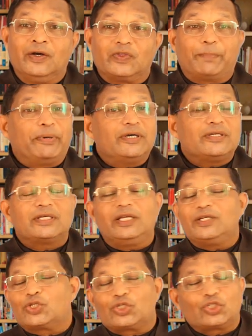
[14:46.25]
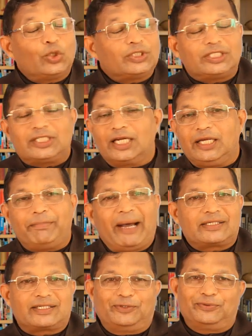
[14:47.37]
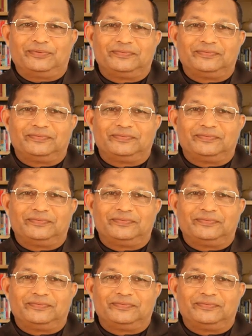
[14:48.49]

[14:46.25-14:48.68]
the person is totally passive.